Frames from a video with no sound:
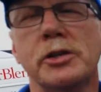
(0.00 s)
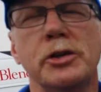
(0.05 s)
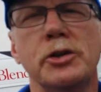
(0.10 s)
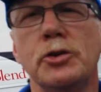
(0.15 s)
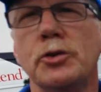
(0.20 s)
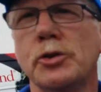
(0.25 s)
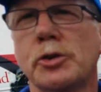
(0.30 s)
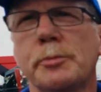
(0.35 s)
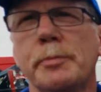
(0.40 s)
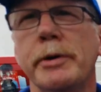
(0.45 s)
to see
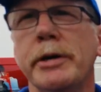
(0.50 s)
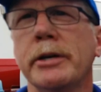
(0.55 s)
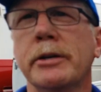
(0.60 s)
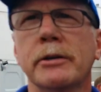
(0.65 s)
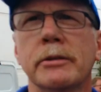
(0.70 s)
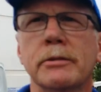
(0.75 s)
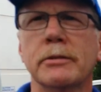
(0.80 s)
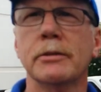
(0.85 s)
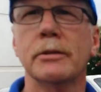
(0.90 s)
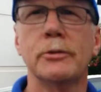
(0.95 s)
you speak
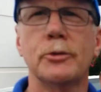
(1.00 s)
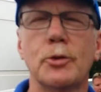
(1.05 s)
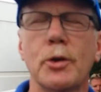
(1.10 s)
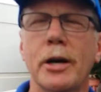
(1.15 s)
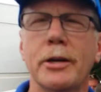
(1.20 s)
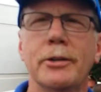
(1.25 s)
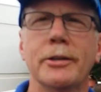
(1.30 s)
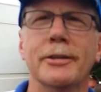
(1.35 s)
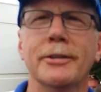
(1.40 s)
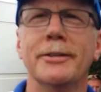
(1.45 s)
and
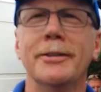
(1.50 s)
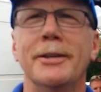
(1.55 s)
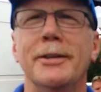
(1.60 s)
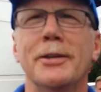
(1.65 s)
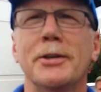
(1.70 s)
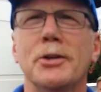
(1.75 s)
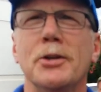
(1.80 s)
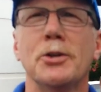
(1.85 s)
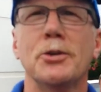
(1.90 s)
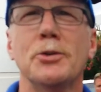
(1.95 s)
try to
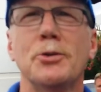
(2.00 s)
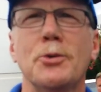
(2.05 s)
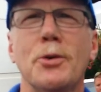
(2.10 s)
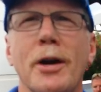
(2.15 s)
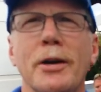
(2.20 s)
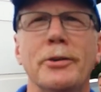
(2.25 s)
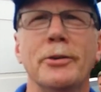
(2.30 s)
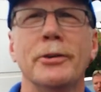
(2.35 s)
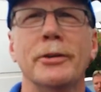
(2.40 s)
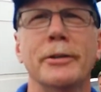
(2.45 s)

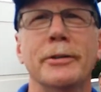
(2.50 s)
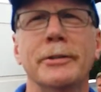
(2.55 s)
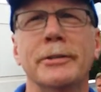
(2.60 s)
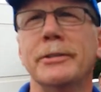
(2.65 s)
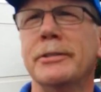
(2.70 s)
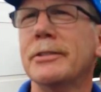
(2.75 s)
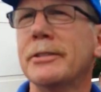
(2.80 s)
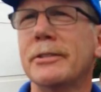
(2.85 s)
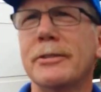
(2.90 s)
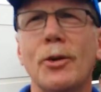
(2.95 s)
try to
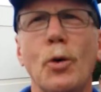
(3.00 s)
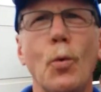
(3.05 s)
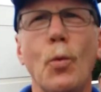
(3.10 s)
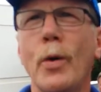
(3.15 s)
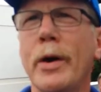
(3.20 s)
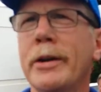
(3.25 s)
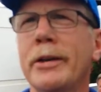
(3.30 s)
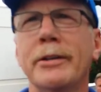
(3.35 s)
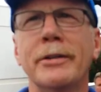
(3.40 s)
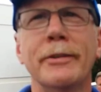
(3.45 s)

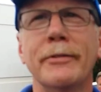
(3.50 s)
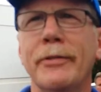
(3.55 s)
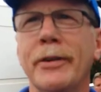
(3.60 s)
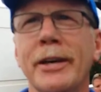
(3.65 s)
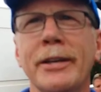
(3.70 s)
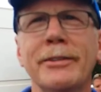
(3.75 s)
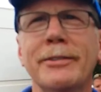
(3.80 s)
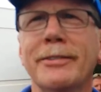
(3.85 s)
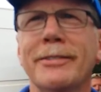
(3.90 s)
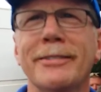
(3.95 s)
win an
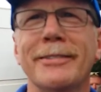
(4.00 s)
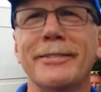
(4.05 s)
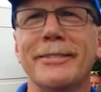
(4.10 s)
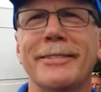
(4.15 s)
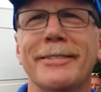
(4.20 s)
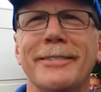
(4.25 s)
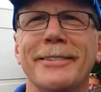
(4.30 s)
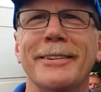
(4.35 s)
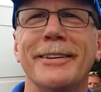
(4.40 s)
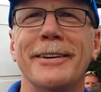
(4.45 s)
event.
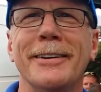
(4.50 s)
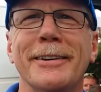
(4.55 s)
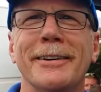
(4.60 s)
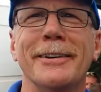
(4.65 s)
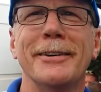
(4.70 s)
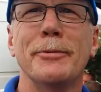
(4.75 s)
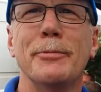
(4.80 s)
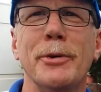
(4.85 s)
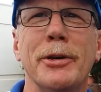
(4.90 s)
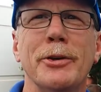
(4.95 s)
Yeah.
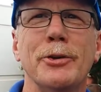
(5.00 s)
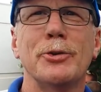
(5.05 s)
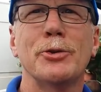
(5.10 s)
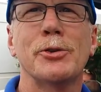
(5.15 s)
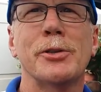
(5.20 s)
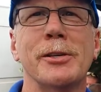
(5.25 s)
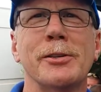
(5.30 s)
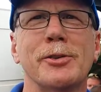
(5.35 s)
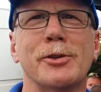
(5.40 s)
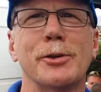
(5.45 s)

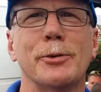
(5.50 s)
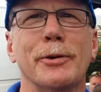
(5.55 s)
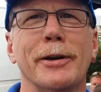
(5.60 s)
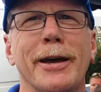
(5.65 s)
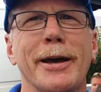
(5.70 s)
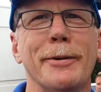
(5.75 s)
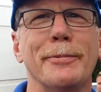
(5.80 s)
Interesting to see what